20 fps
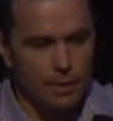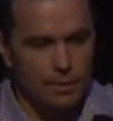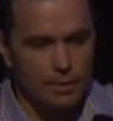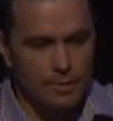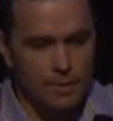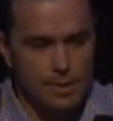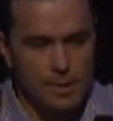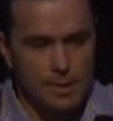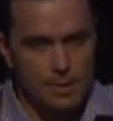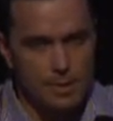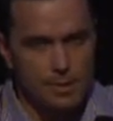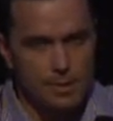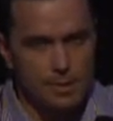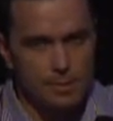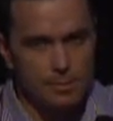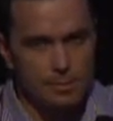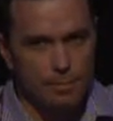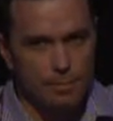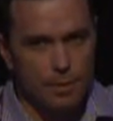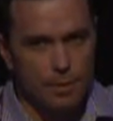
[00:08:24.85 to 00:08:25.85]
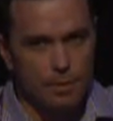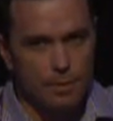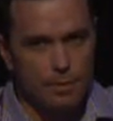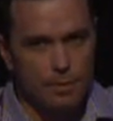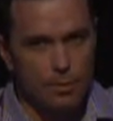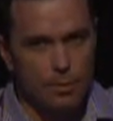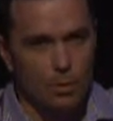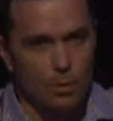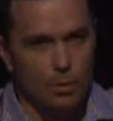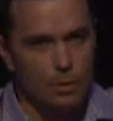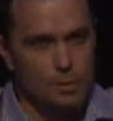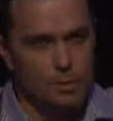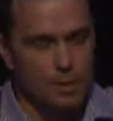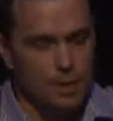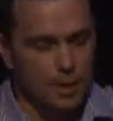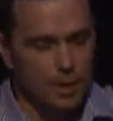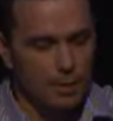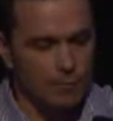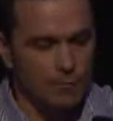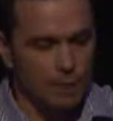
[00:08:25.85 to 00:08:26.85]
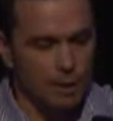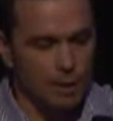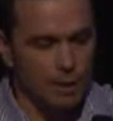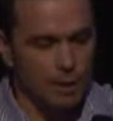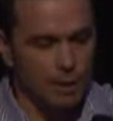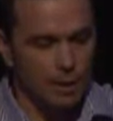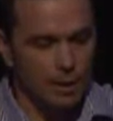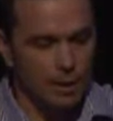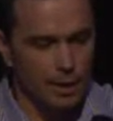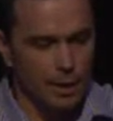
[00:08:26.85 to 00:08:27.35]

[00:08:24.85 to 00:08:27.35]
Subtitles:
the system was covering